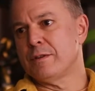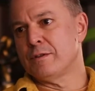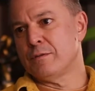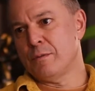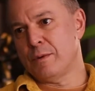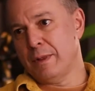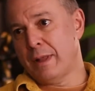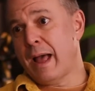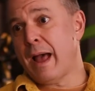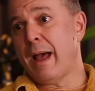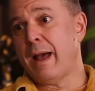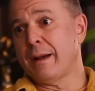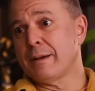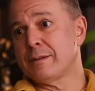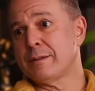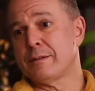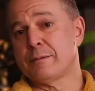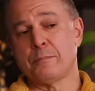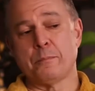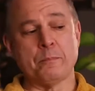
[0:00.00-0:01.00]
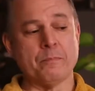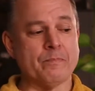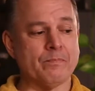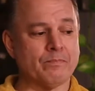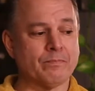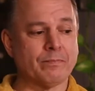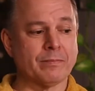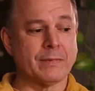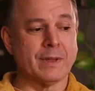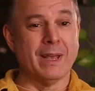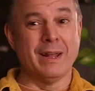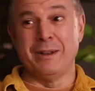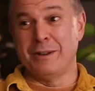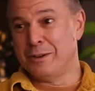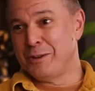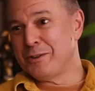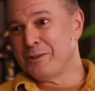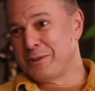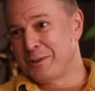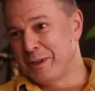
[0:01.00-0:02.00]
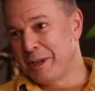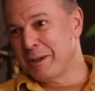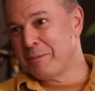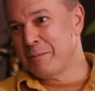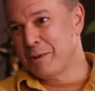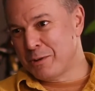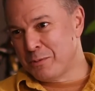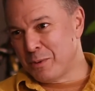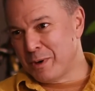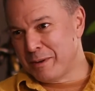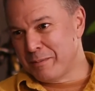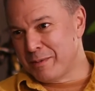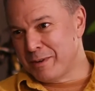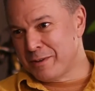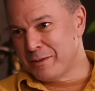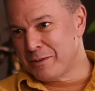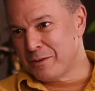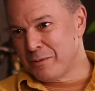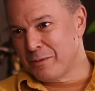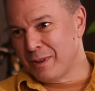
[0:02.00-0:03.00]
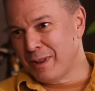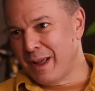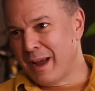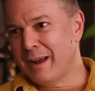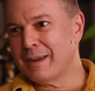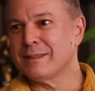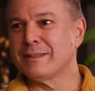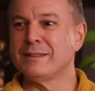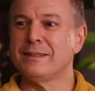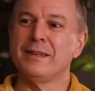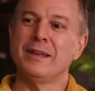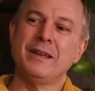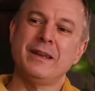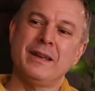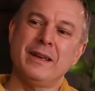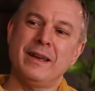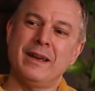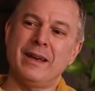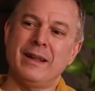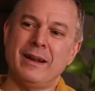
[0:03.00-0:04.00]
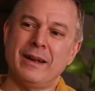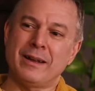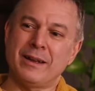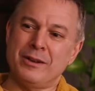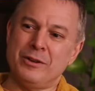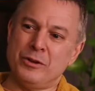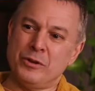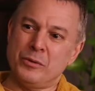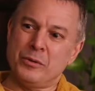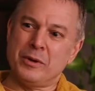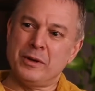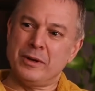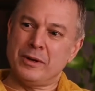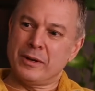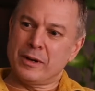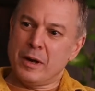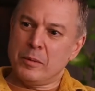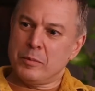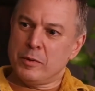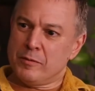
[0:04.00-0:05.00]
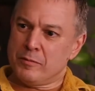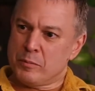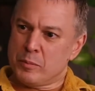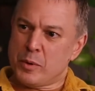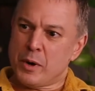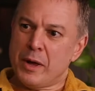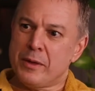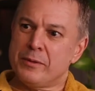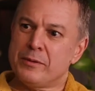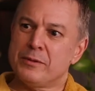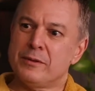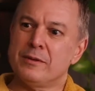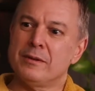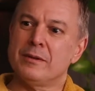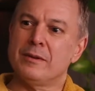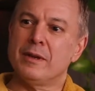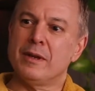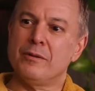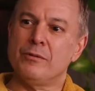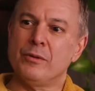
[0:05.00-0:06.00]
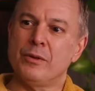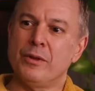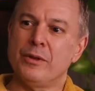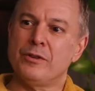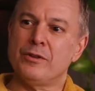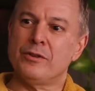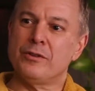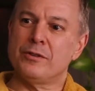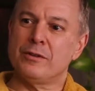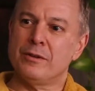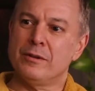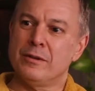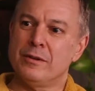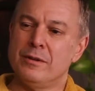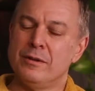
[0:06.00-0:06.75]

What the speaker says: is relax, and it doesn't take me 20 minutes to relax, and I can do it in a couple of breaths and really just,